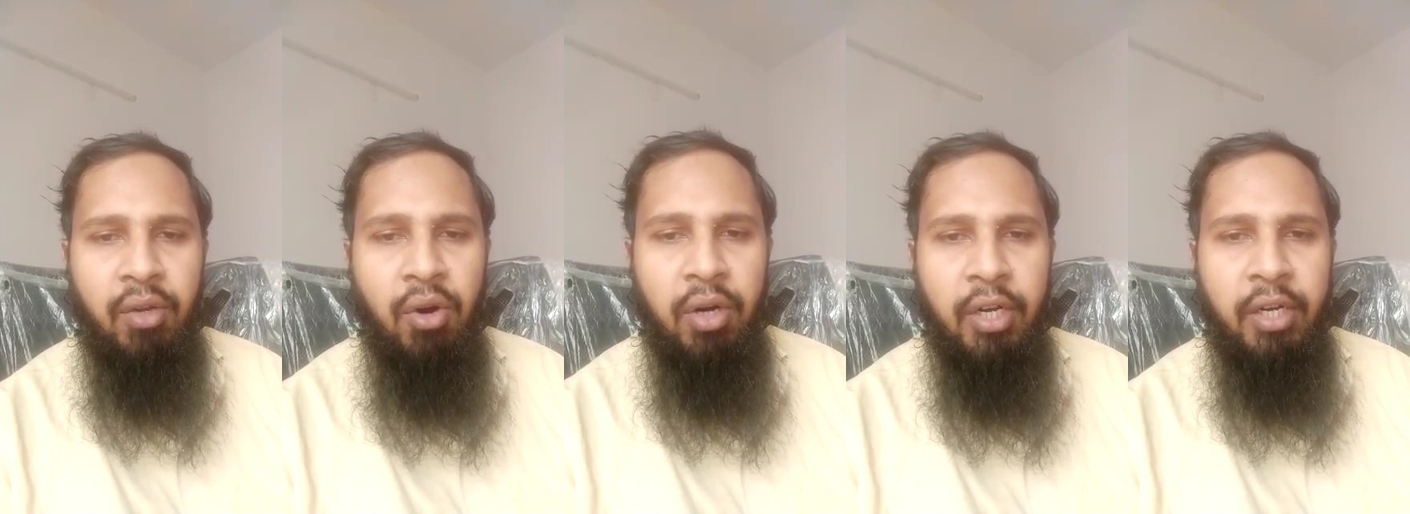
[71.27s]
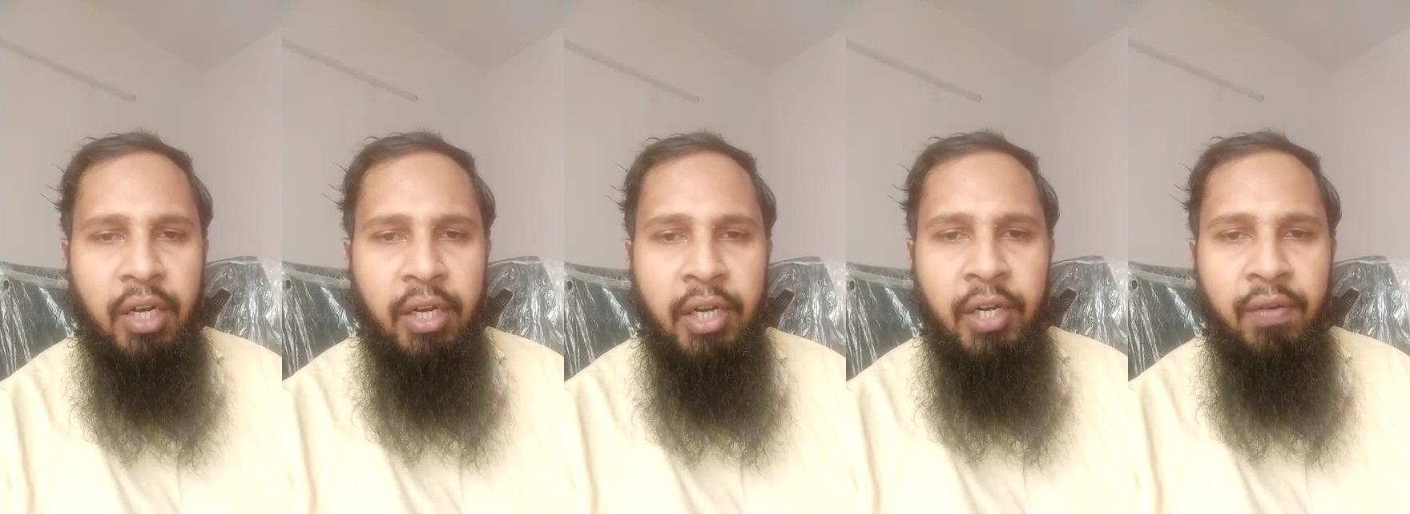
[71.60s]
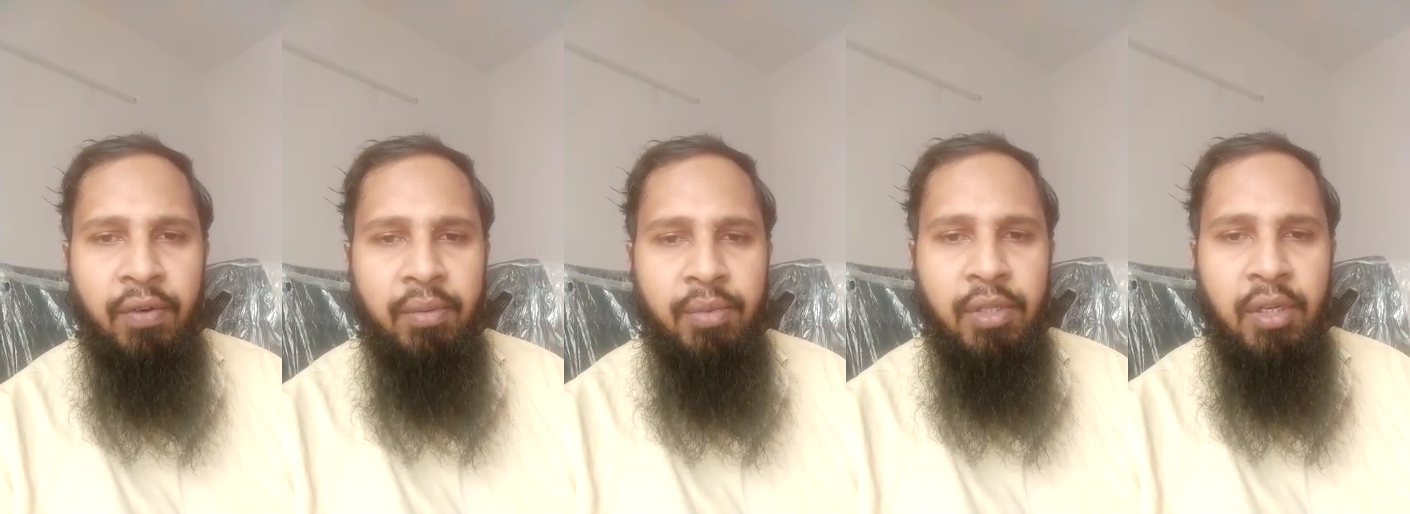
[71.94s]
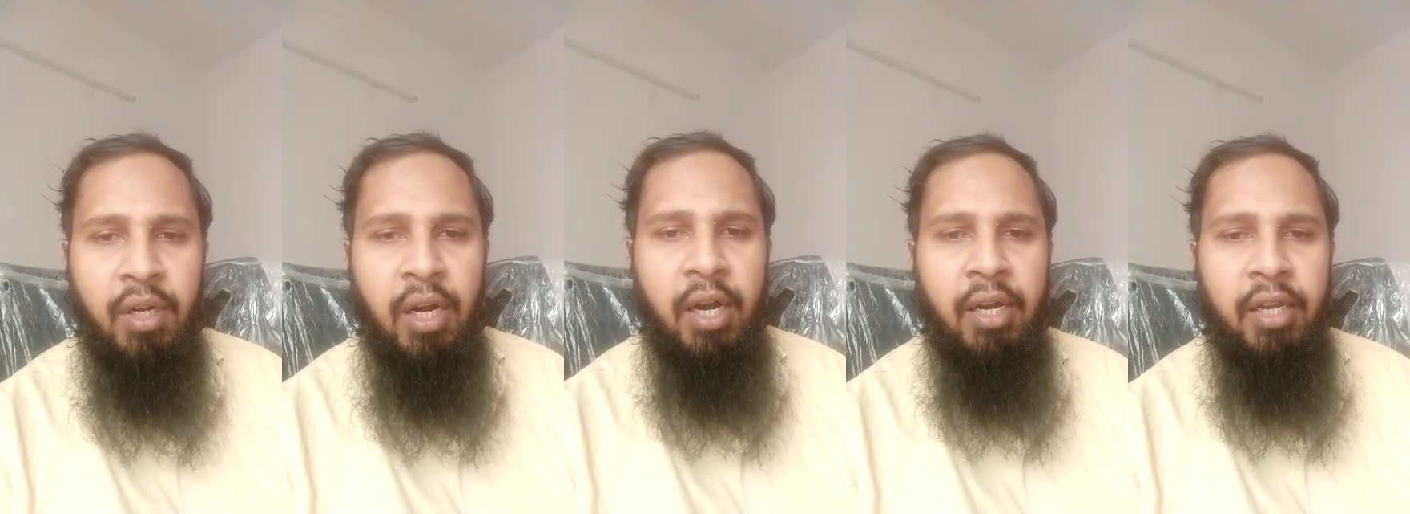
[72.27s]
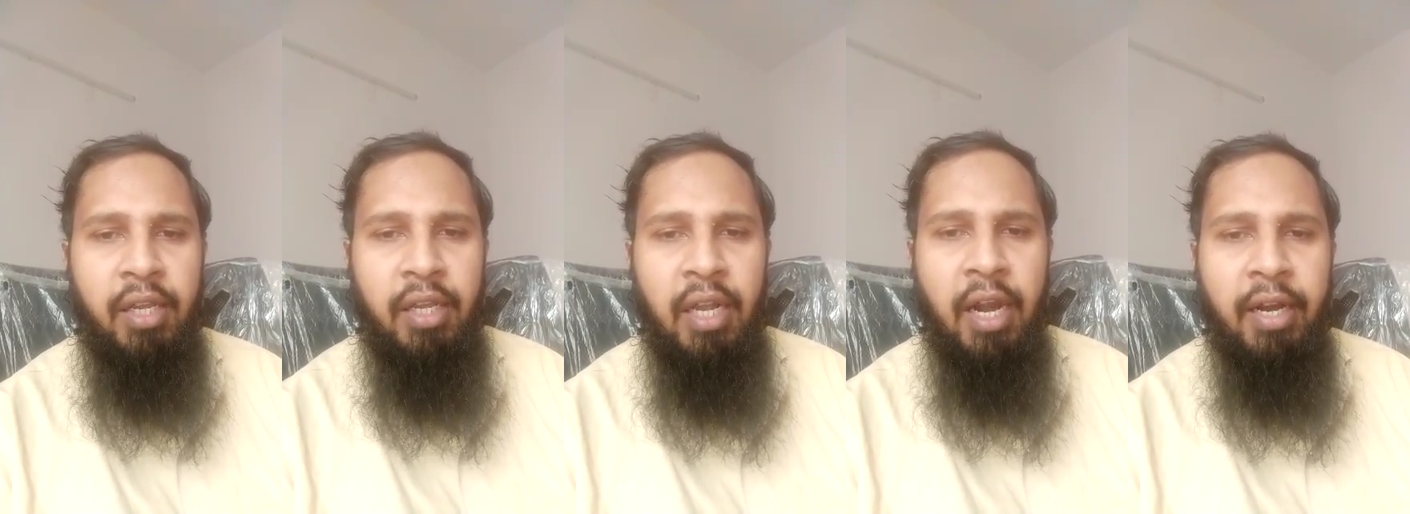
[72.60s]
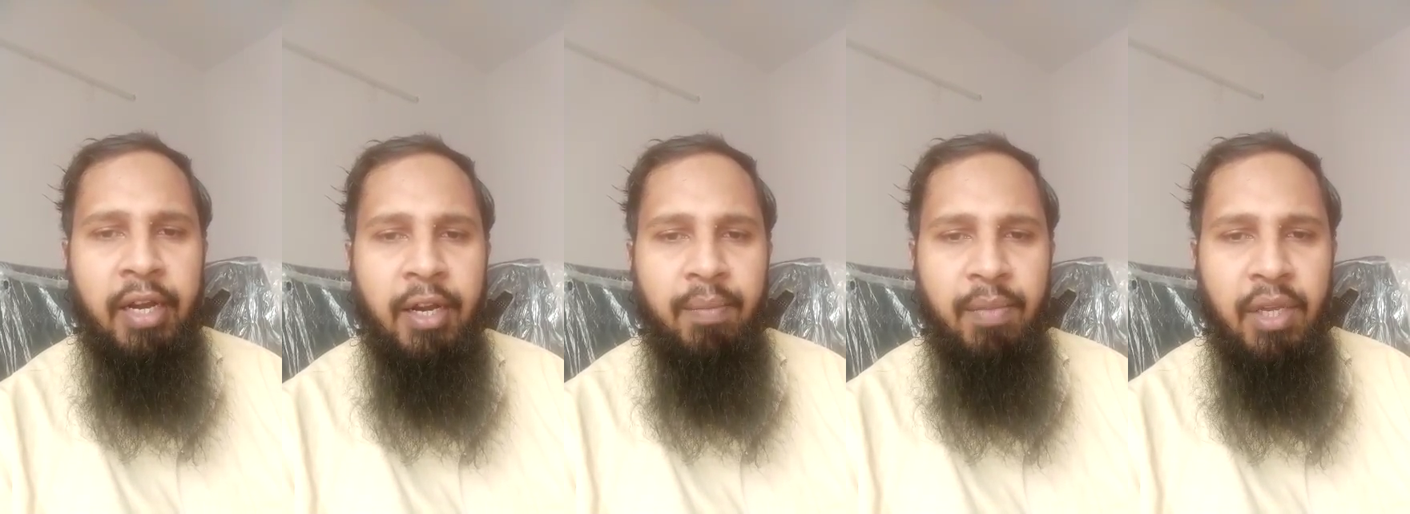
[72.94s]
got it cleared from sir and he
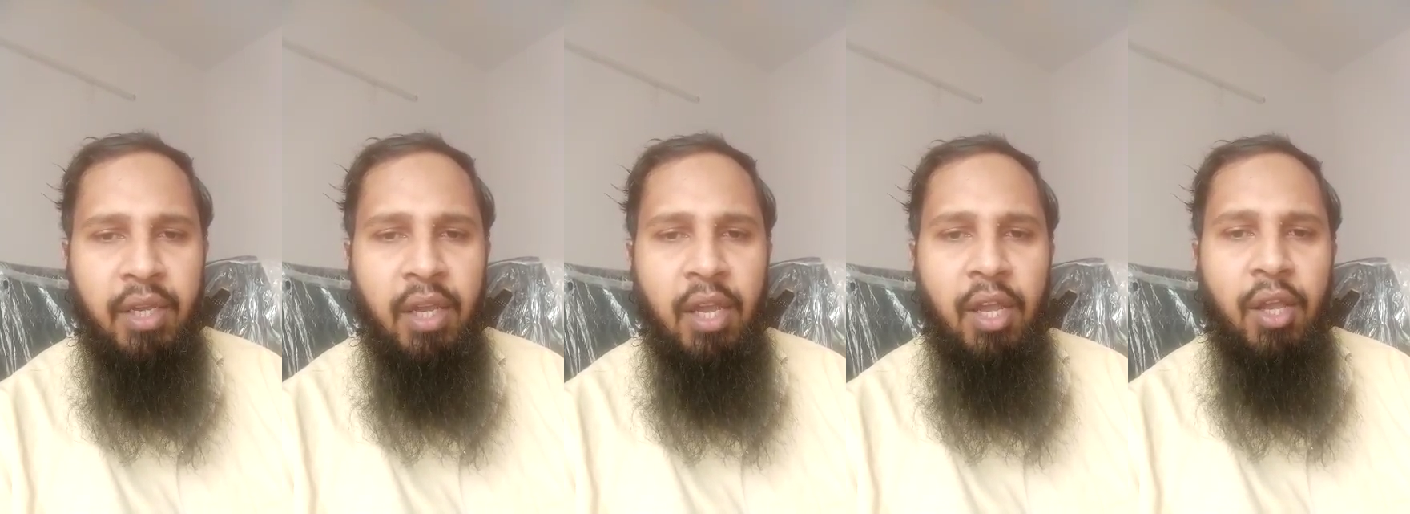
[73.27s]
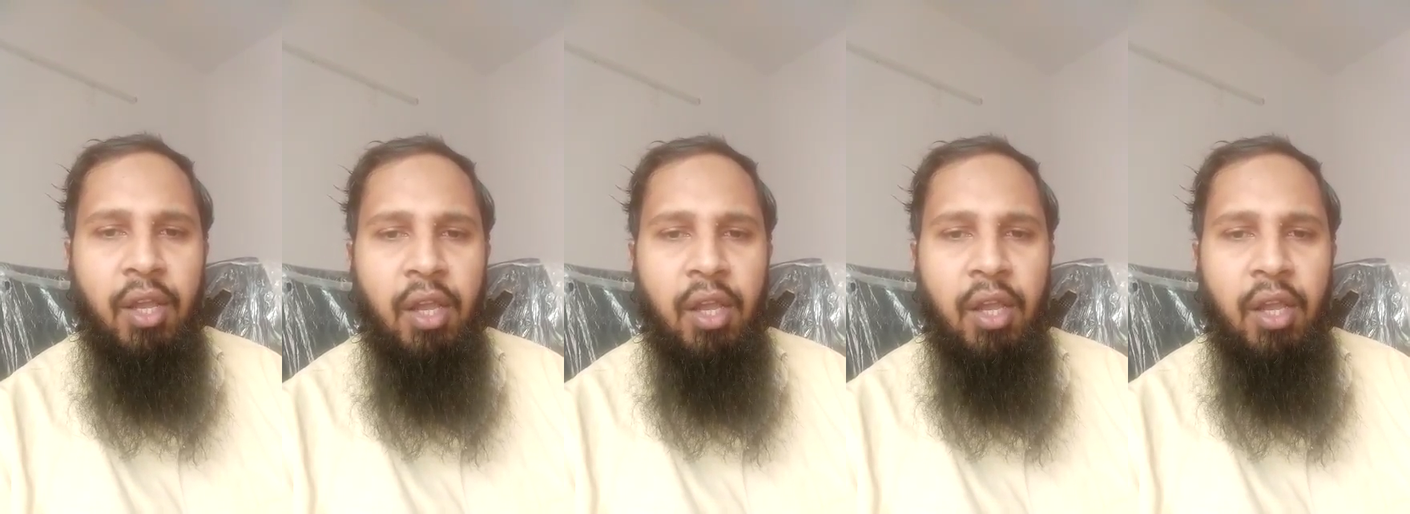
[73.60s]
guided me